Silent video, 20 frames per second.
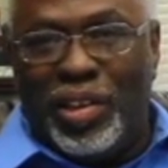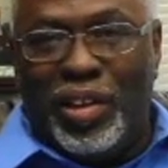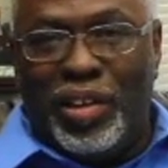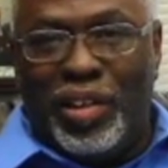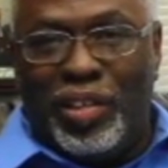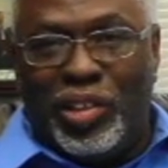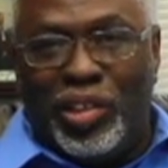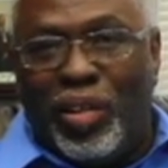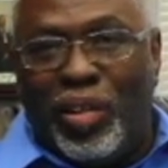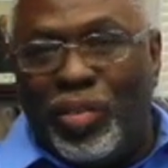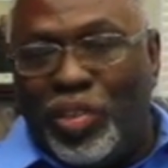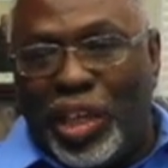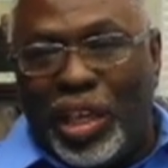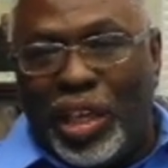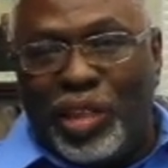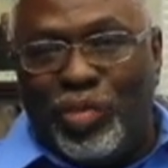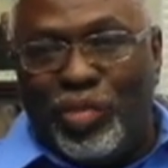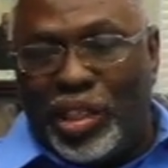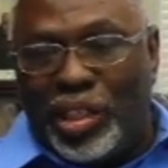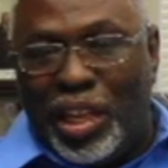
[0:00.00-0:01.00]
don't
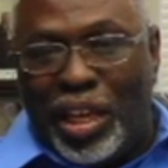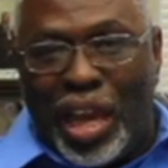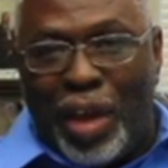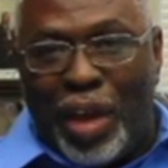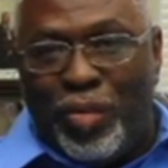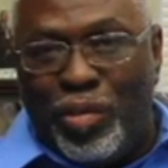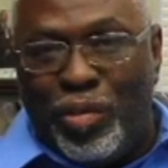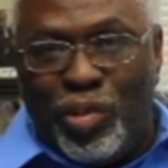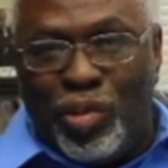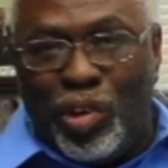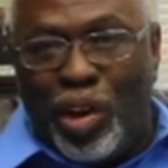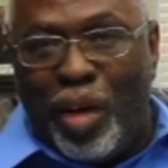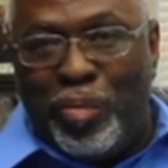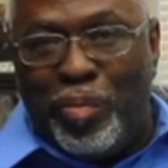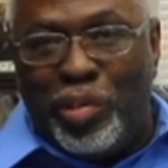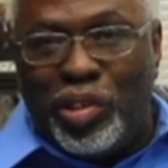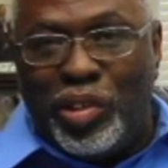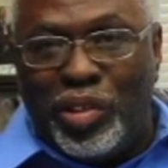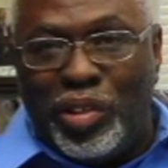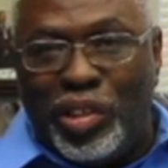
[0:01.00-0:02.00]
think that they have a real
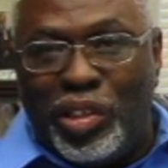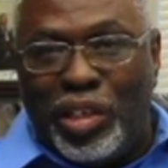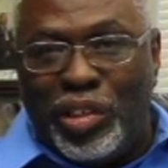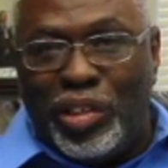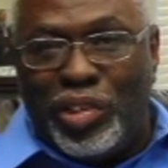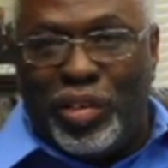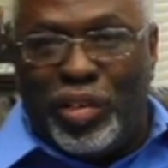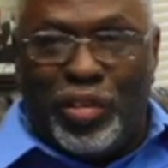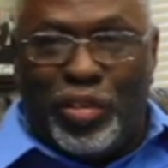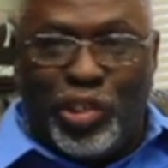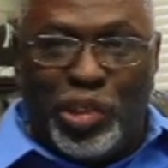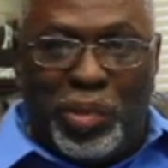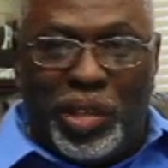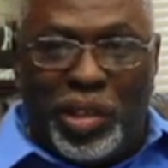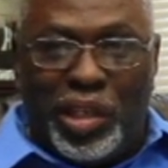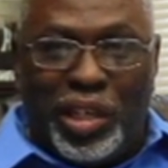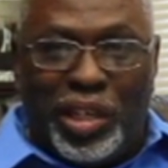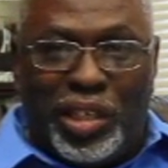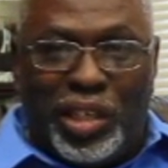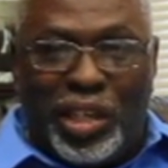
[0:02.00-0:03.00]
opportunity, so they don't spend
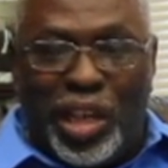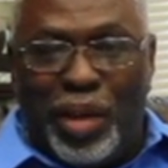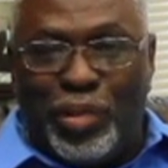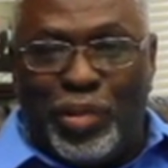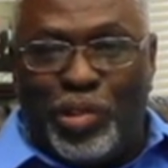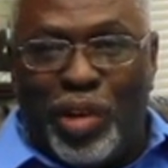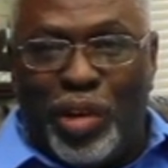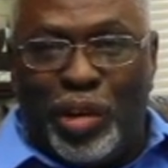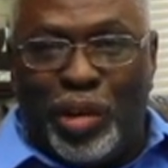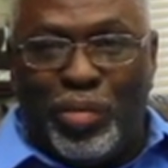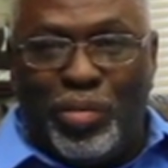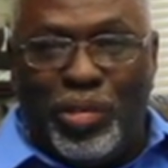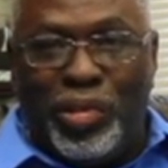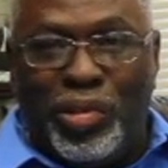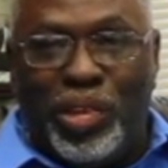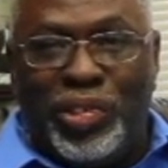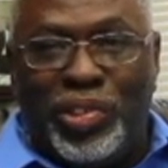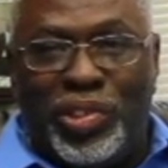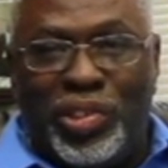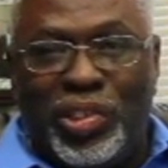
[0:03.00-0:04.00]
any time trying to woo
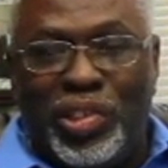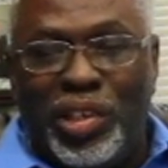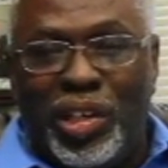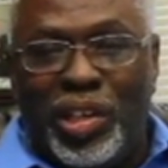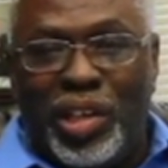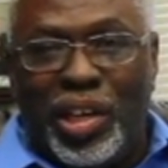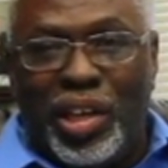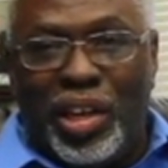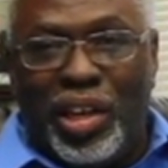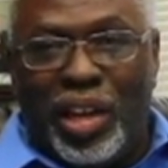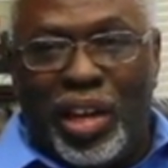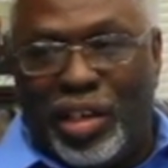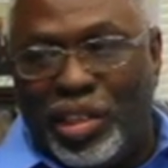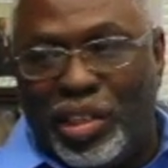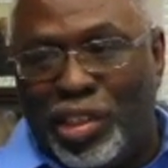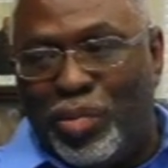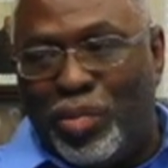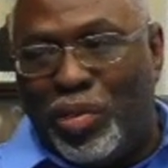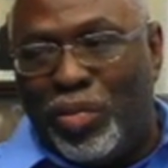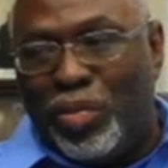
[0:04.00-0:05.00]
us, and the
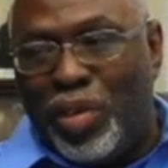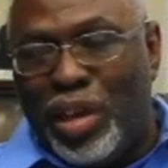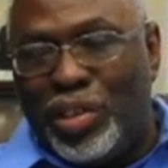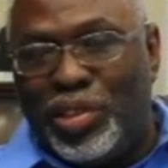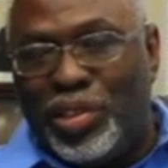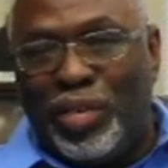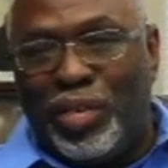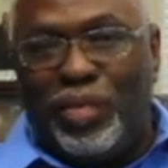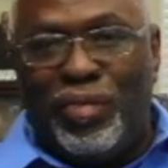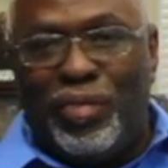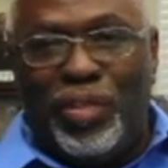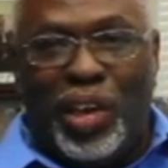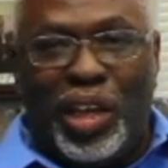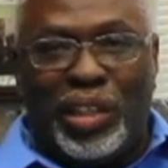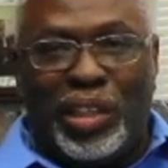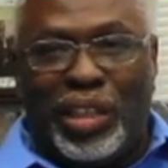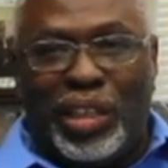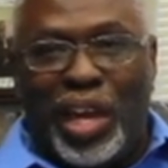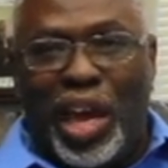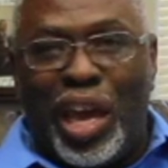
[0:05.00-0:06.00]
Democrats don't feel
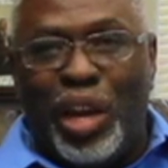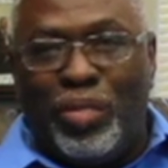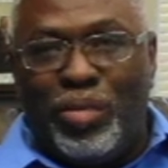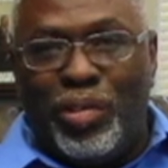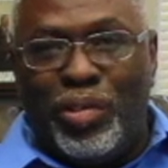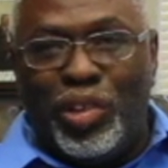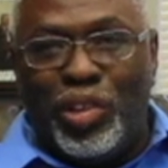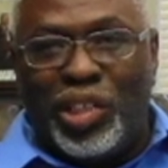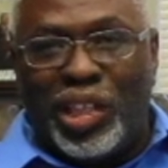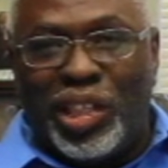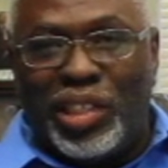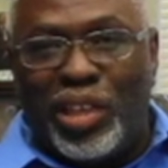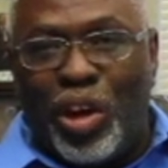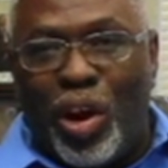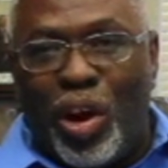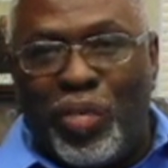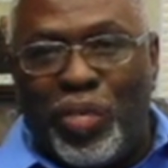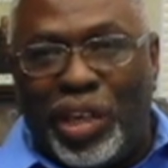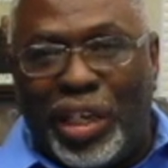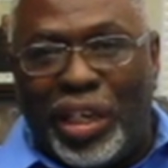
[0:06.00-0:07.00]
like they got to woo us because they
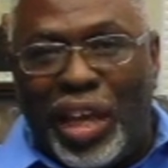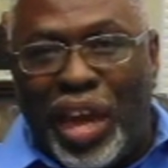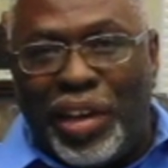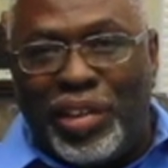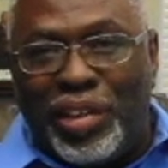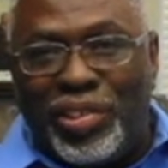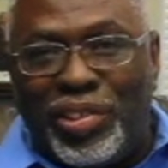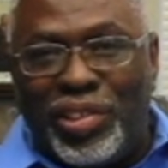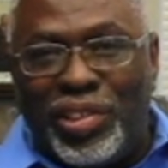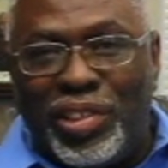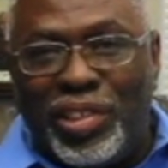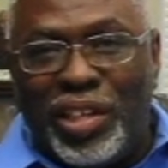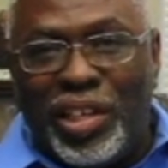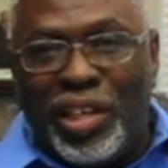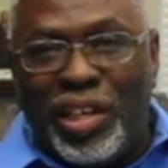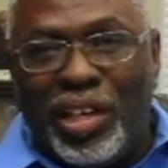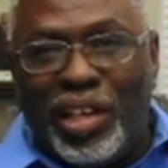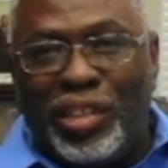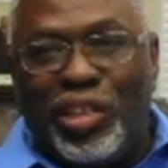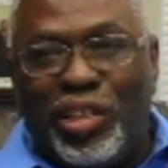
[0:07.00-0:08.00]
already got us.
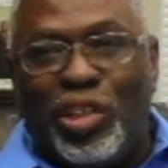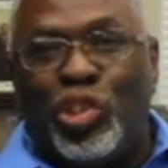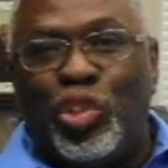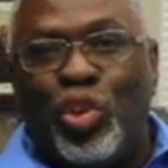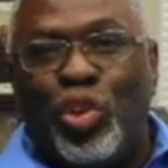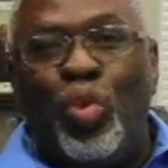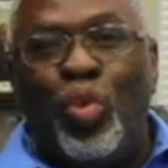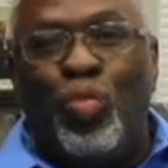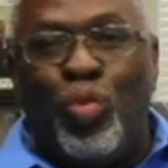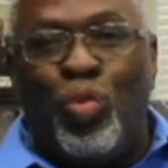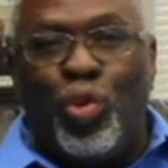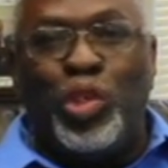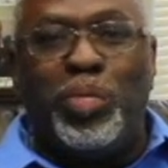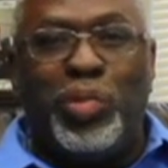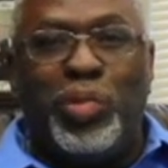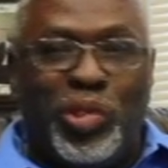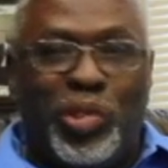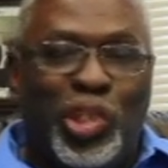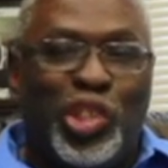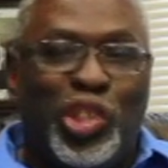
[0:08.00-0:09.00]
There's no worse
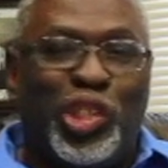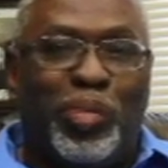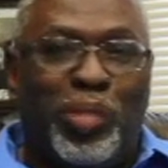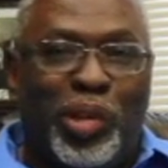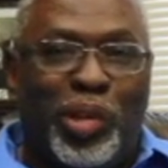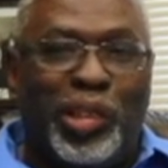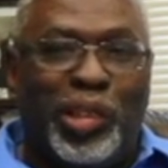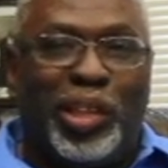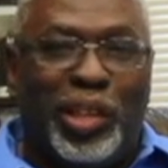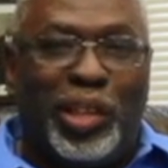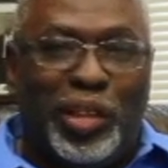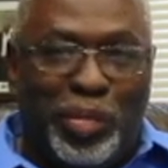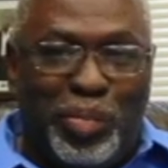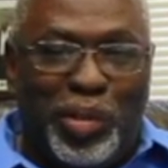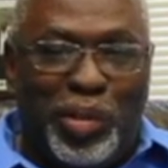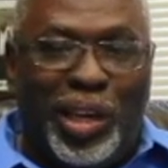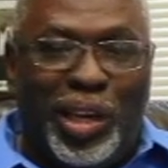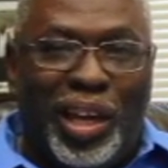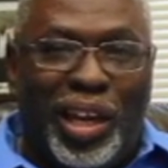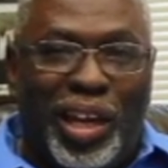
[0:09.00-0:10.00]
position politically to
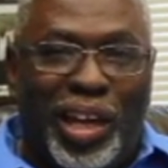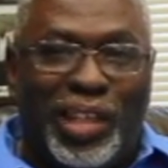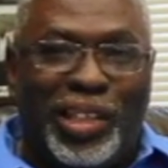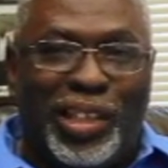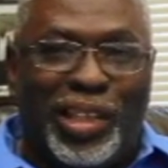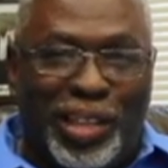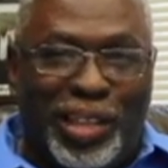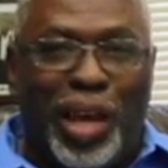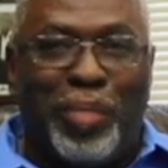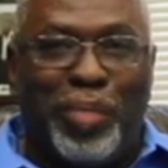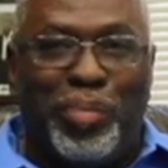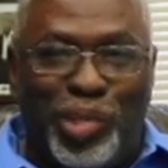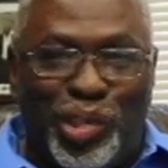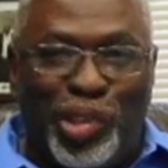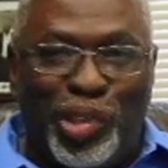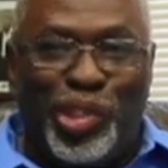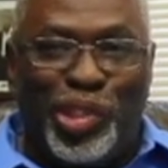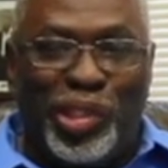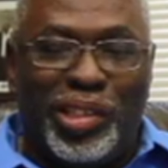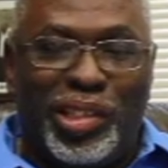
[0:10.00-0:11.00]
be in than that
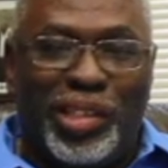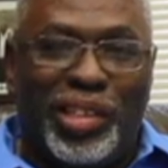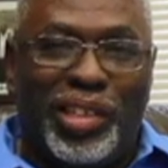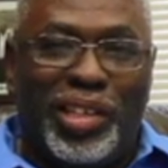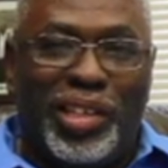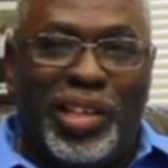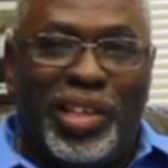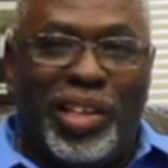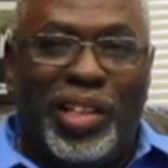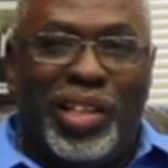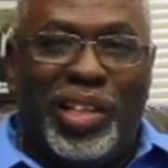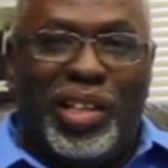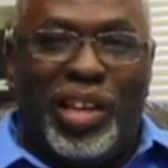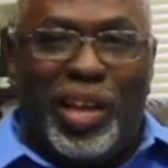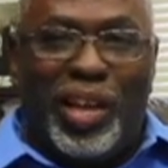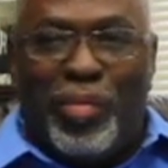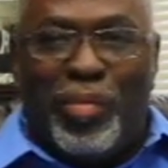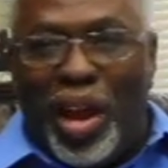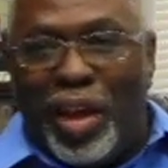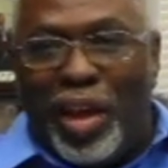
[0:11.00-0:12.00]
position,
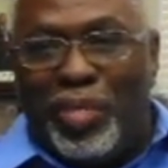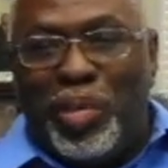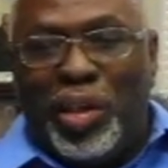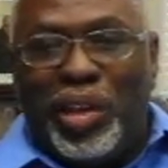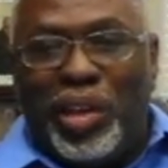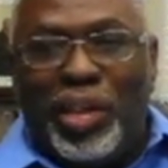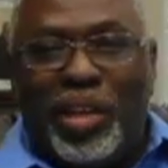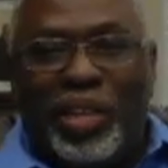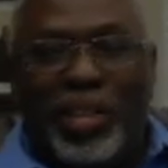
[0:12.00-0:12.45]
in my opinion.